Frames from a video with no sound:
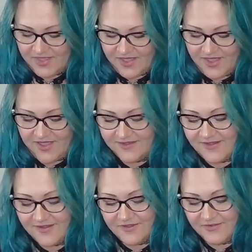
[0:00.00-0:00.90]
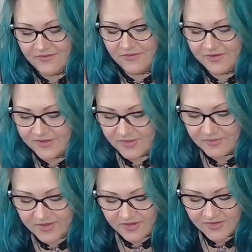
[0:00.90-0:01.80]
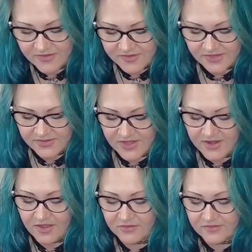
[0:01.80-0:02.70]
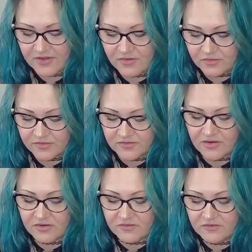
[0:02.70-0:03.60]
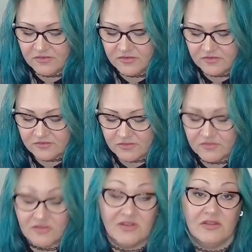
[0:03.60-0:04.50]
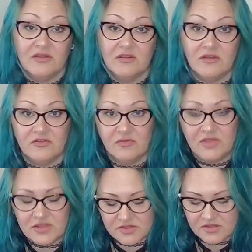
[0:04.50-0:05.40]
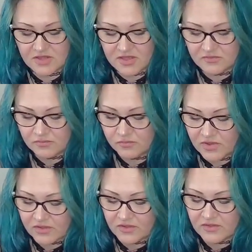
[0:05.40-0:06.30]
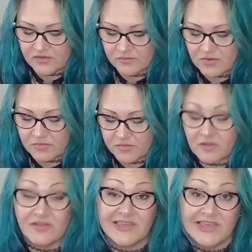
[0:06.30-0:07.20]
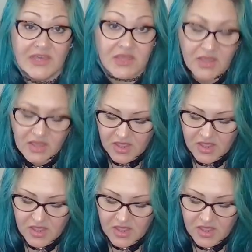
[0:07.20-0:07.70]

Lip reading: Yeah, if you ever want to come and check that out, I will start doing streams on here on Twitch as well as probably on Kick.